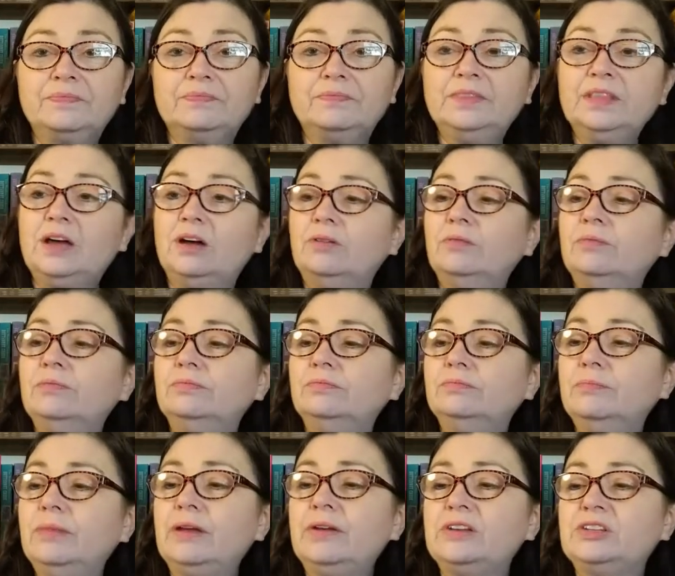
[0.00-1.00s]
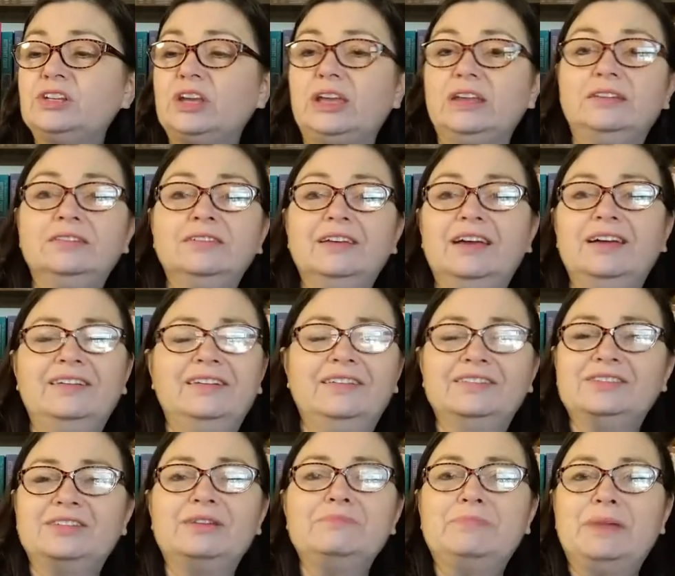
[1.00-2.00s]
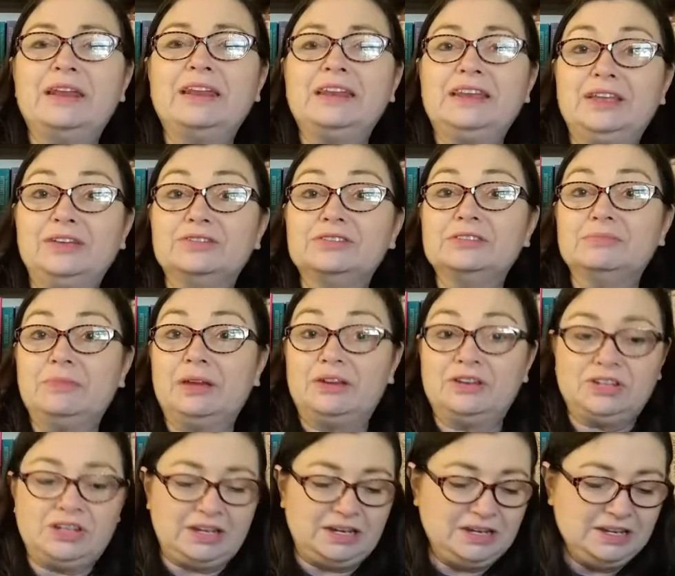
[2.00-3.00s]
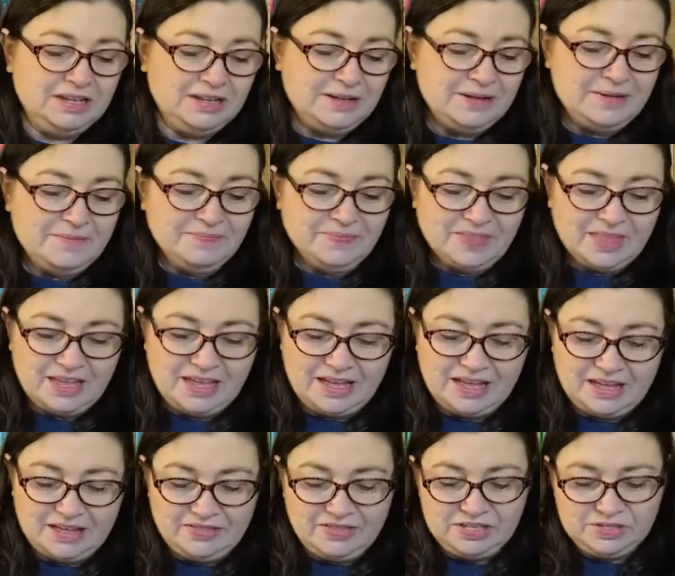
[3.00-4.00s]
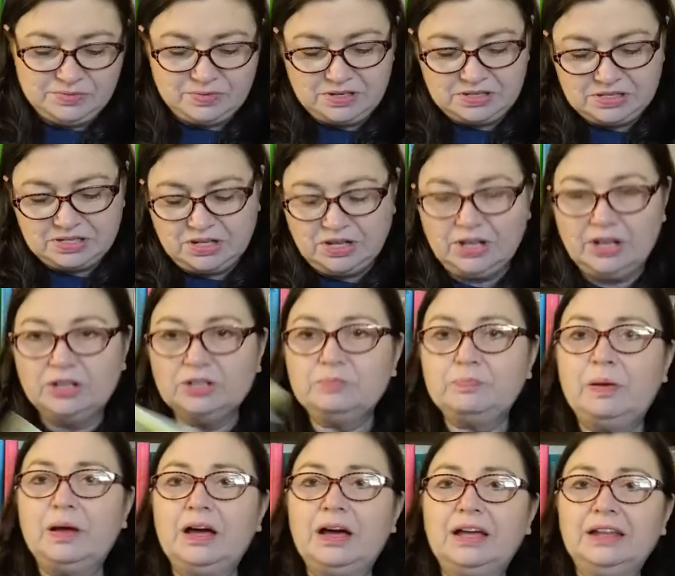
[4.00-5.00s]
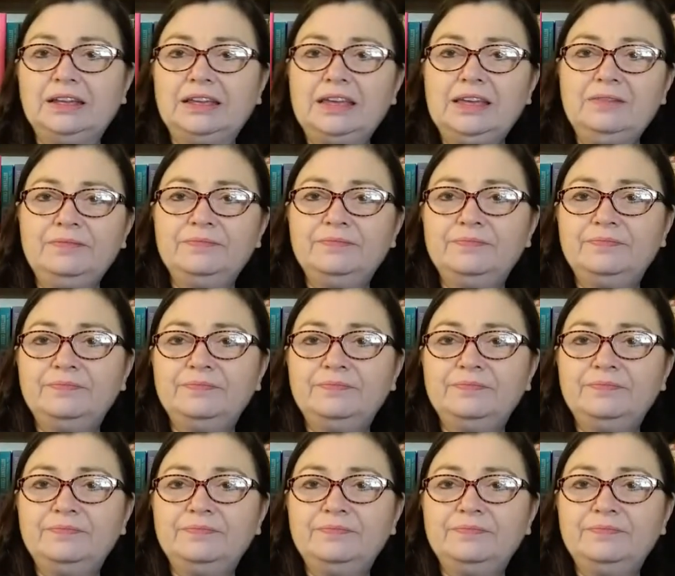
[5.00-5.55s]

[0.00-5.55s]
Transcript: No, Mary Jane. Oh, sorry, Betty Neal's Mary Jane. This one is called Polly.